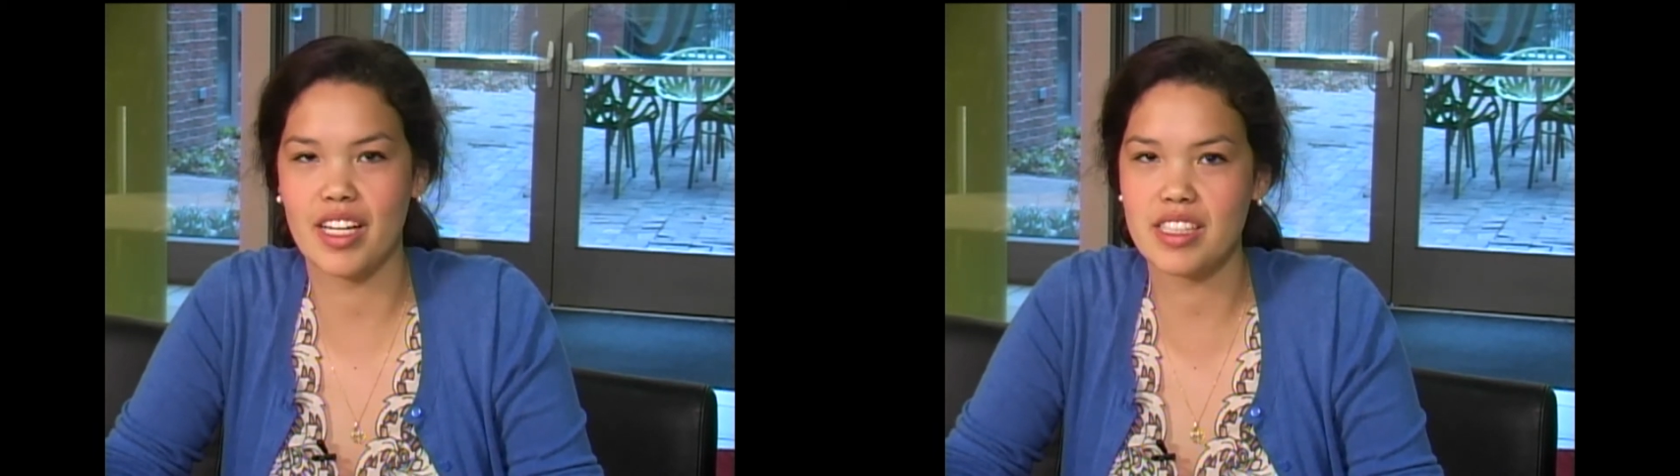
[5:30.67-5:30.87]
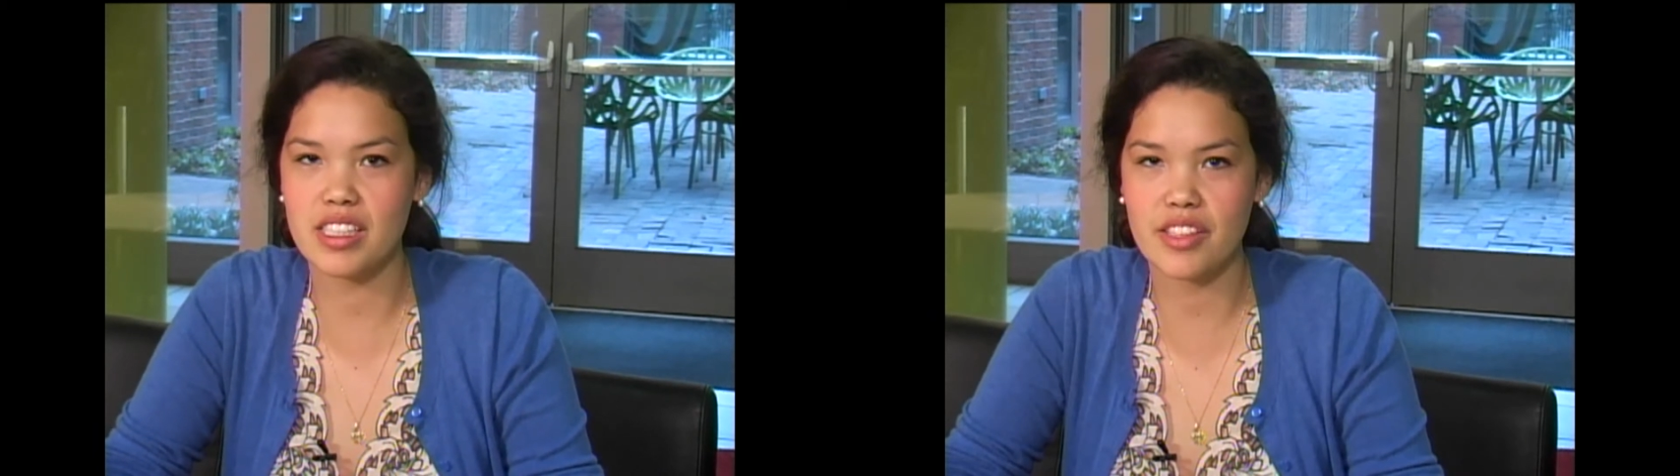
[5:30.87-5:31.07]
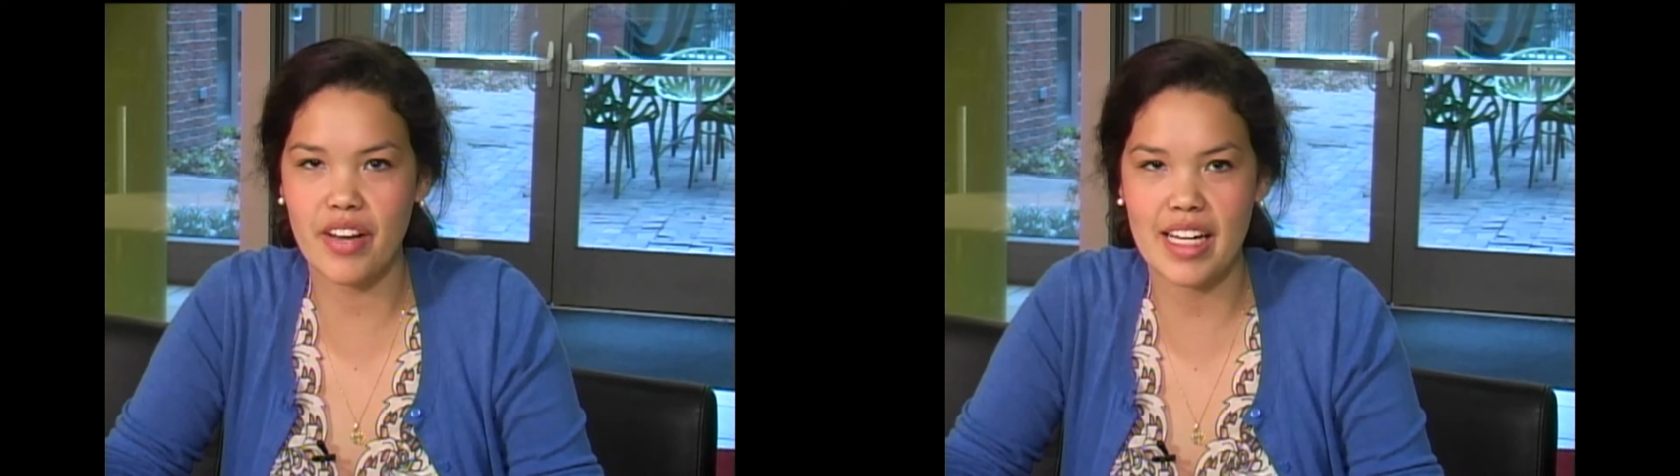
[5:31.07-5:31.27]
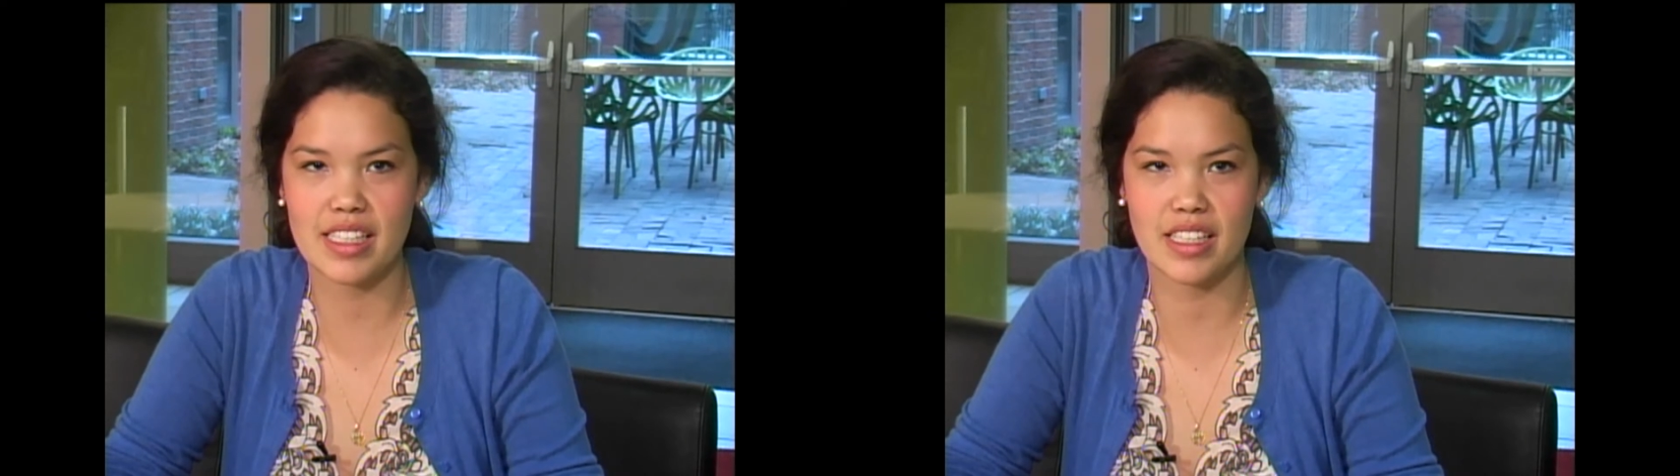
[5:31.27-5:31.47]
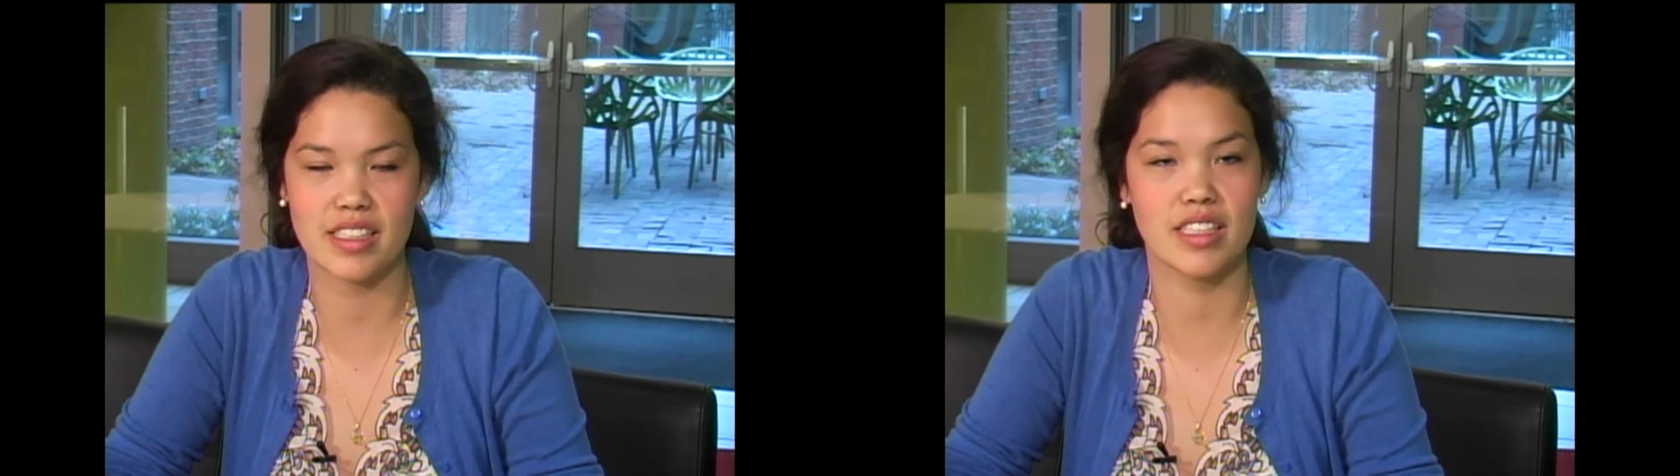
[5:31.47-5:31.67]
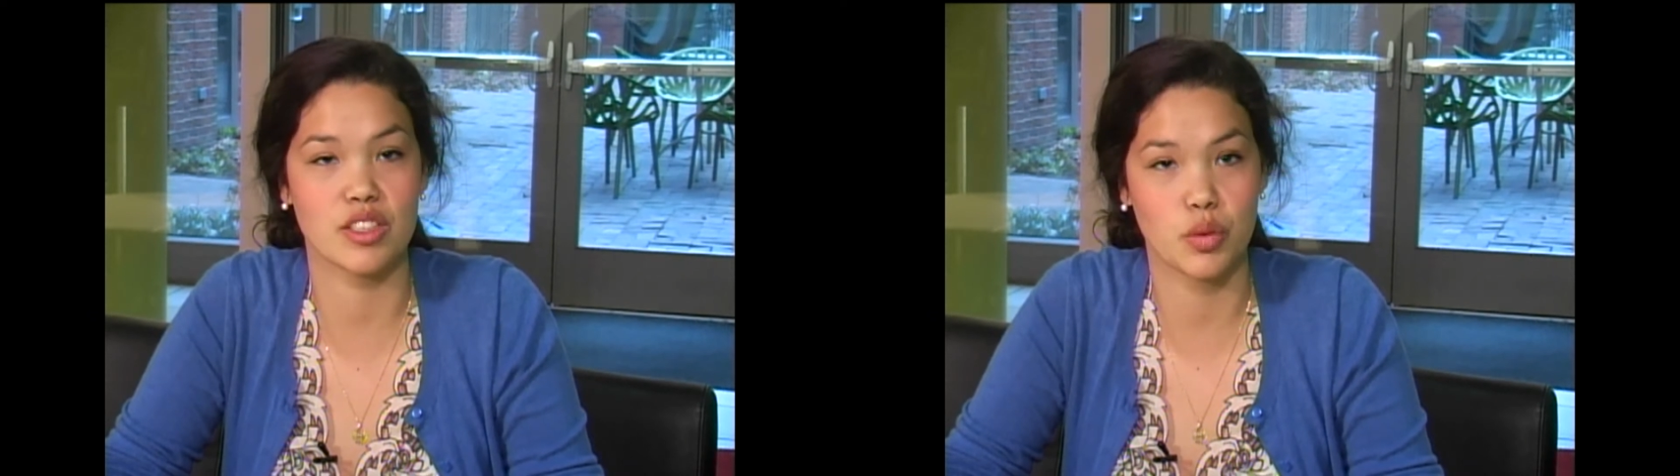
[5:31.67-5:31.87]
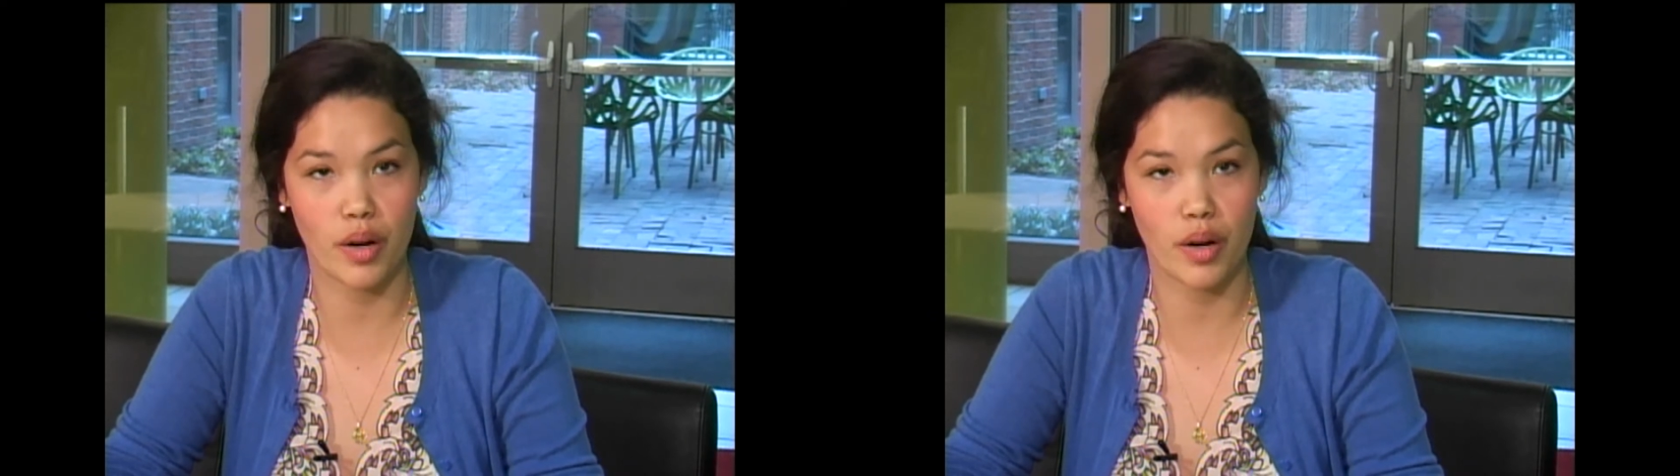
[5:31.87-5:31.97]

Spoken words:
dozens of accidents and